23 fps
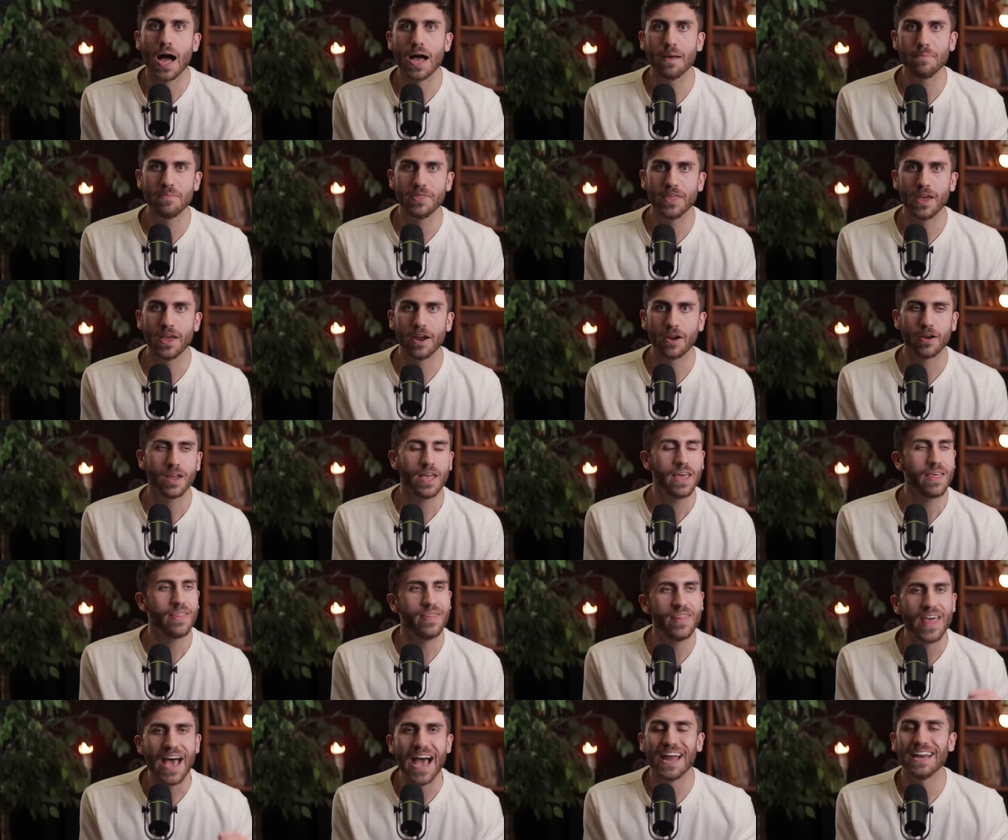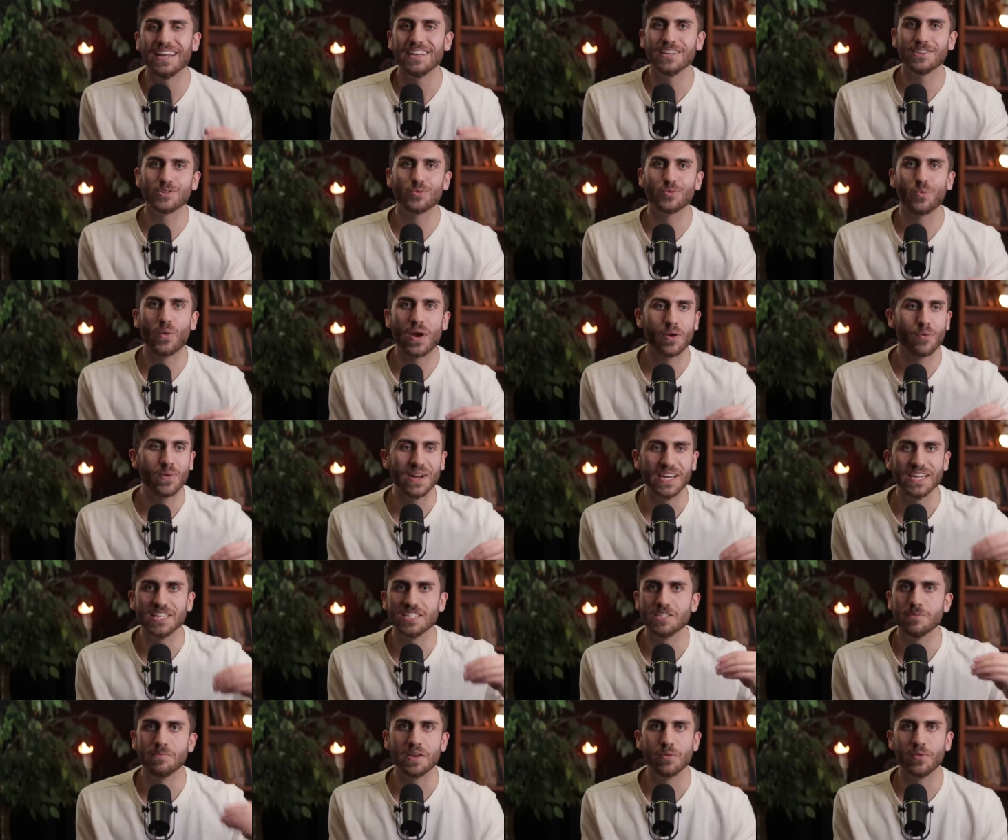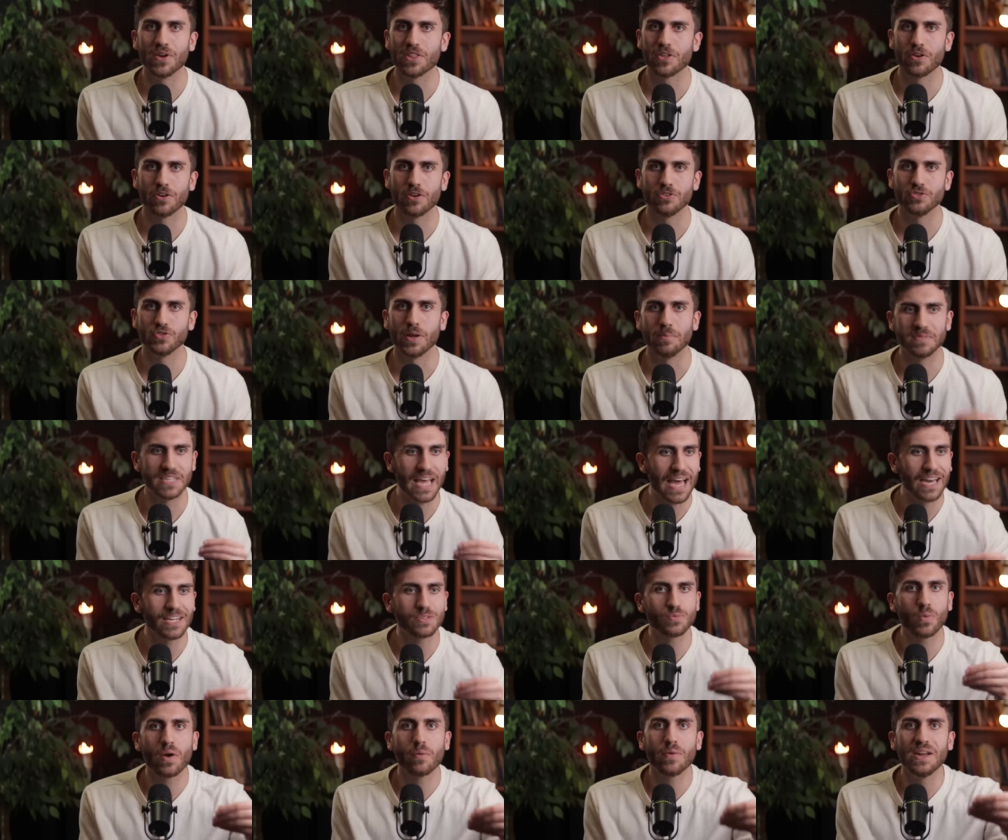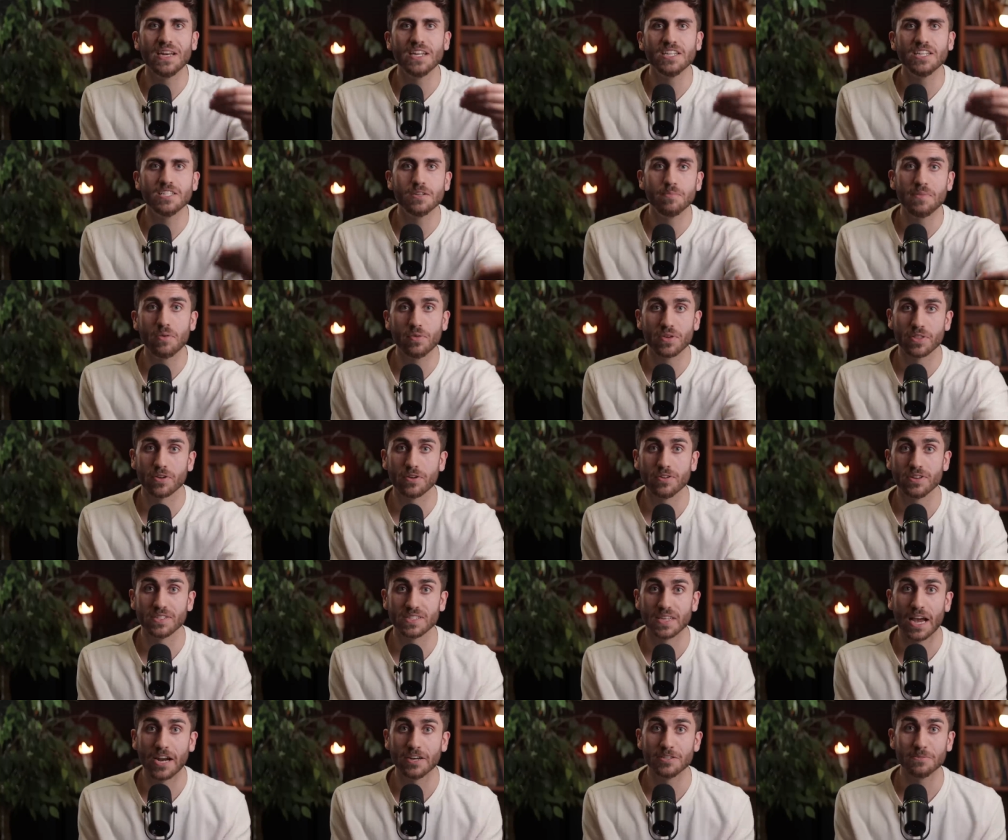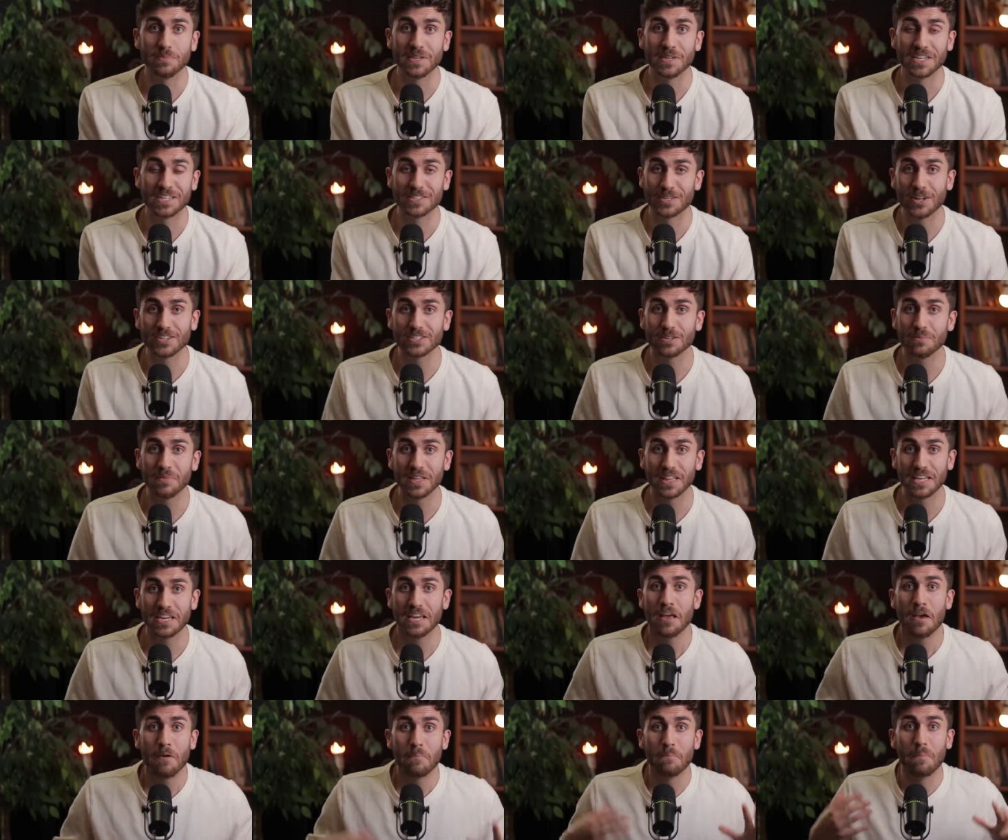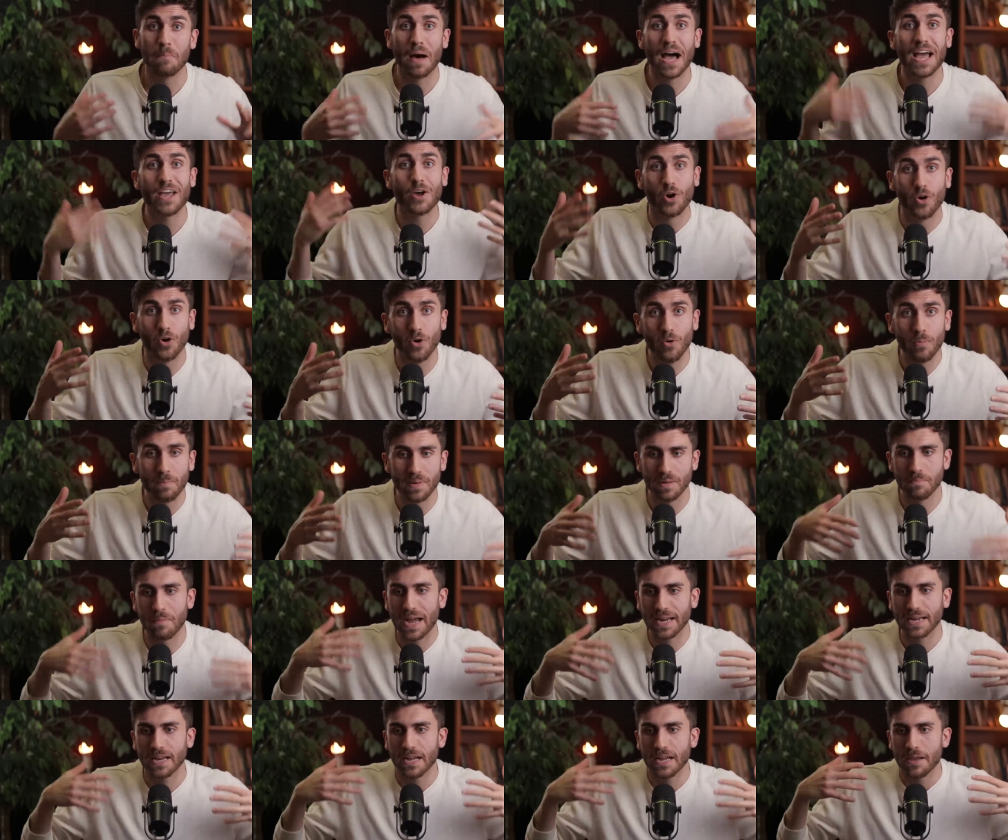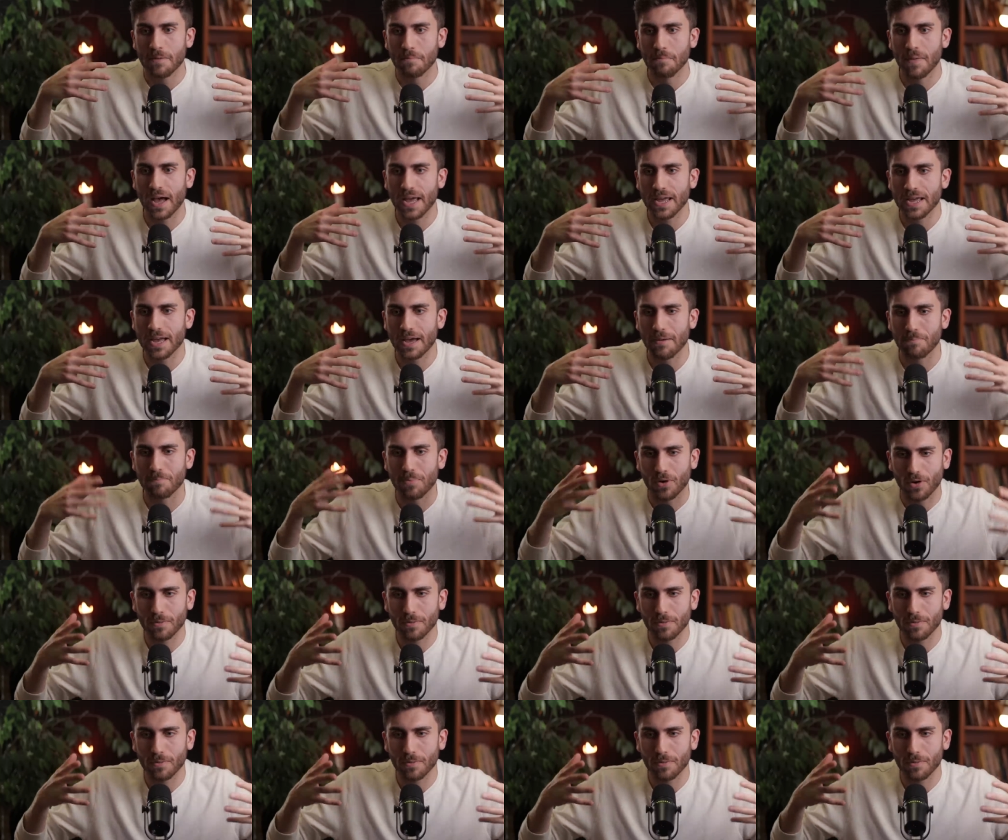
I'm there. That is where we need to be with our dreams. That is where we need to be with our desires, because ultimately, my hope and my my uh,